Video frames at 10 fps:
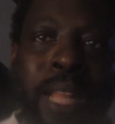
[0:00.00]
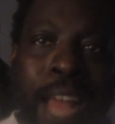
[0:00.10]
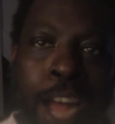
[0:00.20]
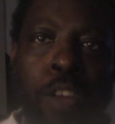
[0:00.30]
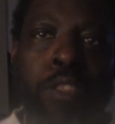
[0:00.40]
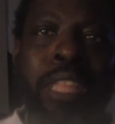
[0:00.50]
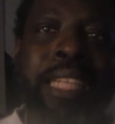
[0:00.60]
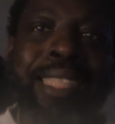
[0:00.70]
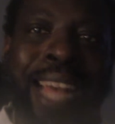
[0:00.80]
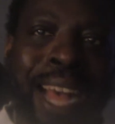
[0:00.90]
how
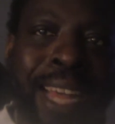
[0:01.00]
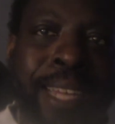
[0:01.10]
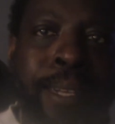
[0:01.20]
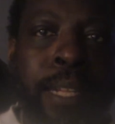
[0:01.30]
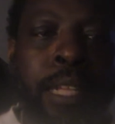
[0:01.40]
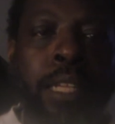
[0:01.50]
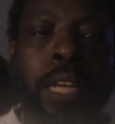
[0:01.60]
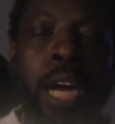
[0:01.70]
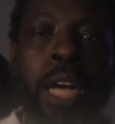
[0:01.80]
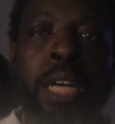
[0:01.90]
things got,
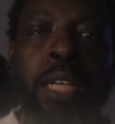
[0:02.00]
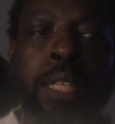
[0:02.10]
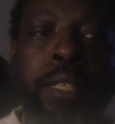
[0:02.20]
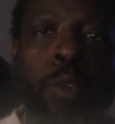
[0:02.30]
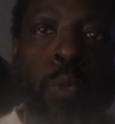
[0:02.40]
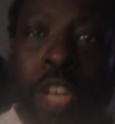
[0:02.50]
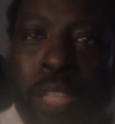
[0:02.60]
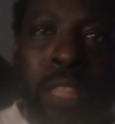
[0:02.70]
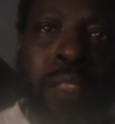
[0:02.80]
where